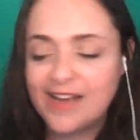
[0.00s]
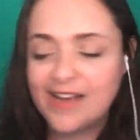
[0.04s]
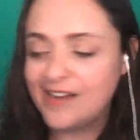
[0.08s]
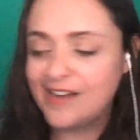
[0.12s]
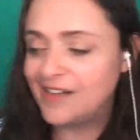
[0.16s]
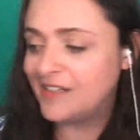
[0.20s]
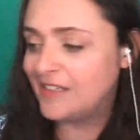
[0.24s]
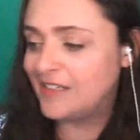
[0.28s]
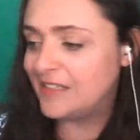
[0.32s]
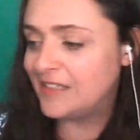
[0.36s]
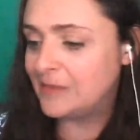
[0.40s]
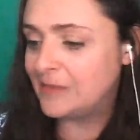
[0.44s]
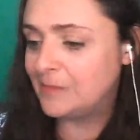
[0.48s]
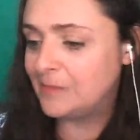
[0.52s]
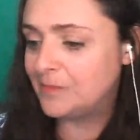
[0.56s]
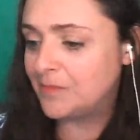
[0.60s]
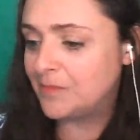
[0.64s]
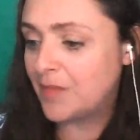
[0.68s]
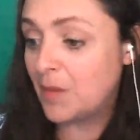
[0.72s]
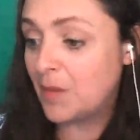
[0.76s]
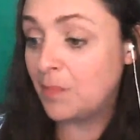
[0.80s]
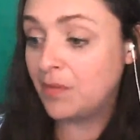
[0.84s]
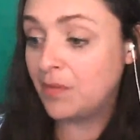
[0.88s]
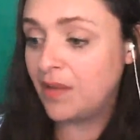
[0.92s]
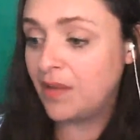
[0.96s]

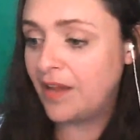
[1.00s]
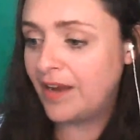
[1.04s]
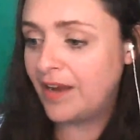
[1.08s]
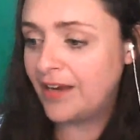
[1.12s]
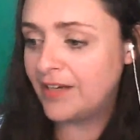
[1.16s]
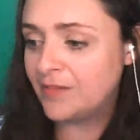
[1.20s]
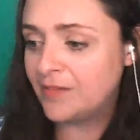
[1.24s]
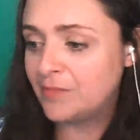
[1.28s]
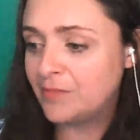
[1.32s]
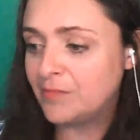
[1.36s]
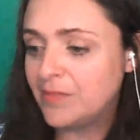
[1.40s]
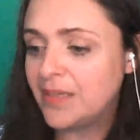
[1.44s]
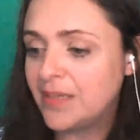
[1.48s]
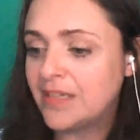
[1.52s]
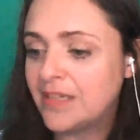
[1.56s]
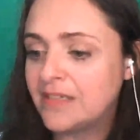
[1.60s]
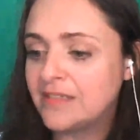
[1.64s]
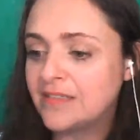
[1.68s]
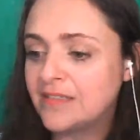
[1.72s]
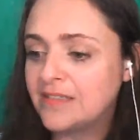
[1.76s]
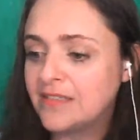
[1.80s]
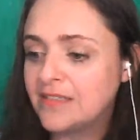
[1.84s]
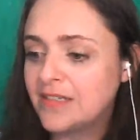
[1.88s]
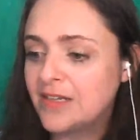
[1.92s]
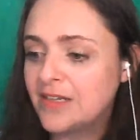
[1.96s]
applied,
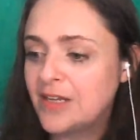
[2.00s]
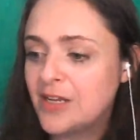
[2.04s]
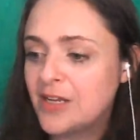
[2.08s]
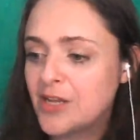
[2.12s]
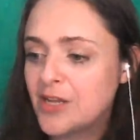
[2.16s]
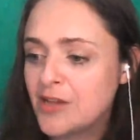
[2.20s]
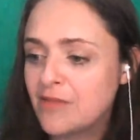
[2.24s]
because